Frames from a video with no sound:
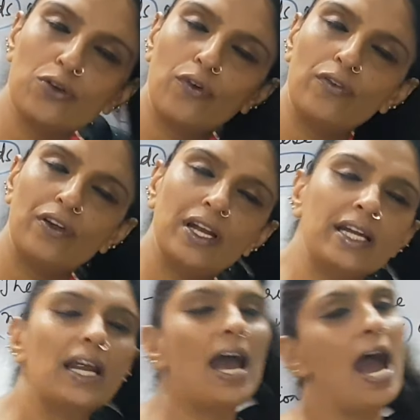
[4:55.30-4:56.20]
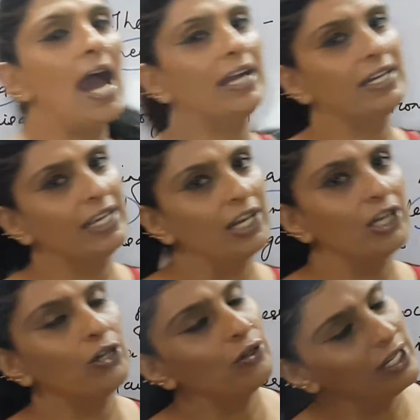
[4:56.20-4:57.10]
to fulfill it, and here
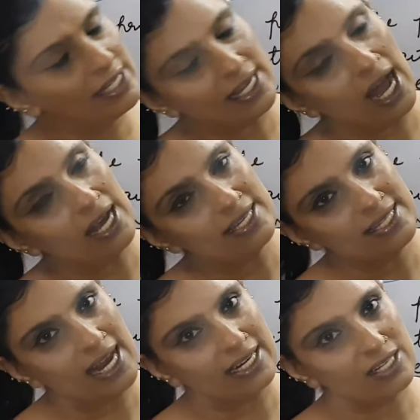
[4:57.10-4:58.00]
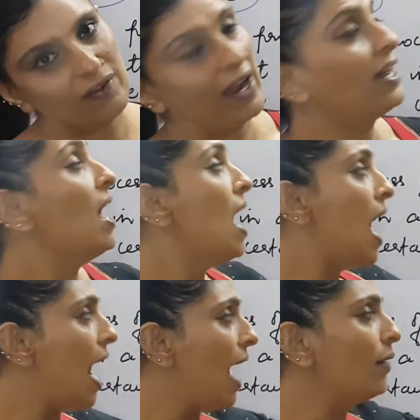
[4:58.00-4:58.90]
your needs are satisfied.
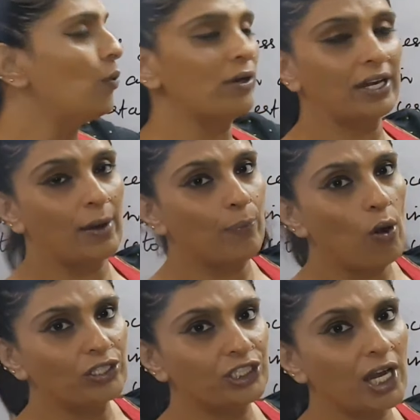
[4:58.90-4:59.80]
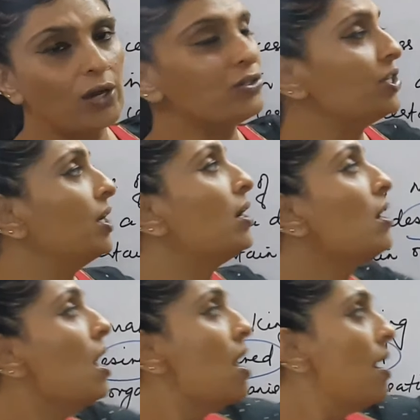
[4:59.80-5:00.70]
I wanted a Porsche out here.
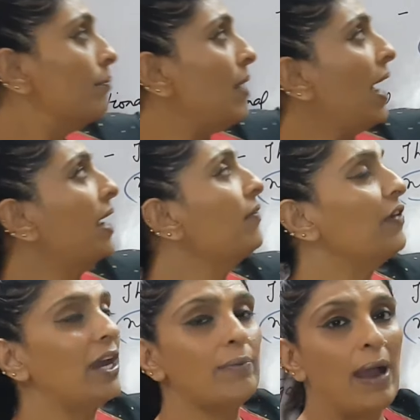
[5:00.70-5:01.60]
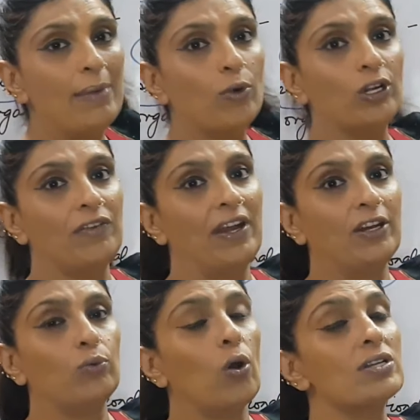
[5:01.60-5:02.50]
My
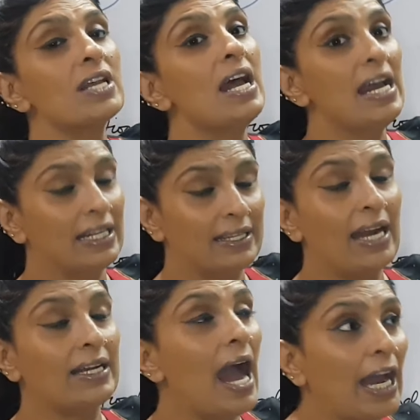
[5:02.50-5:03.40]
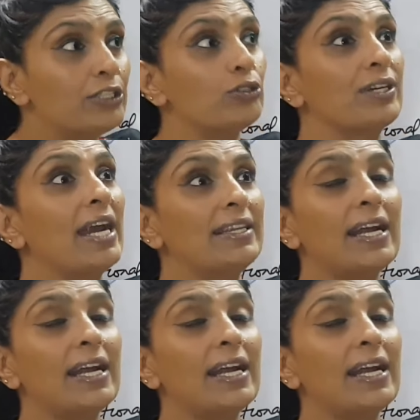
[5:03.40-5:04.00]
motivator was that I should get